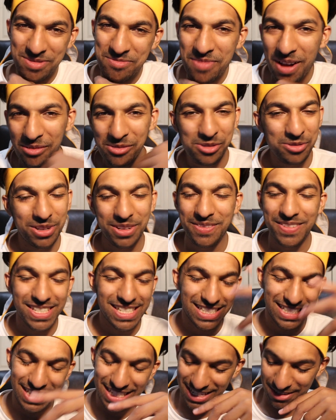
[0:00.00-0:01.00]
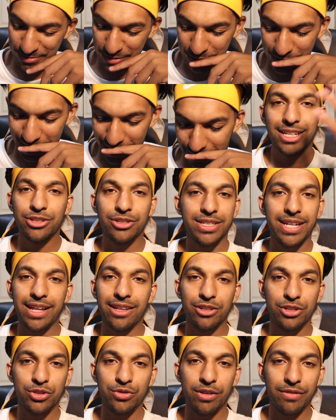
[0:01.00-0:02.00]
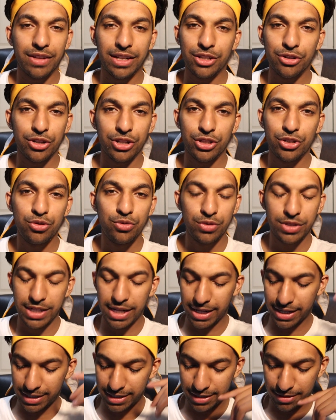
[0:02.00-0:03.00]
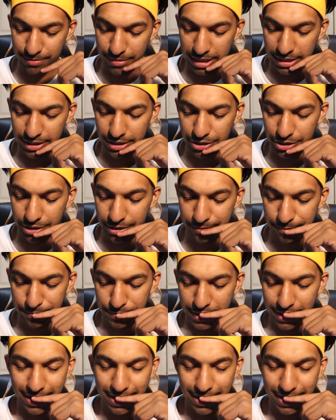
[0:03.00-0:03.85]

He probably won't even see it, but I took Taylor Swift, I took it two seconds to message her.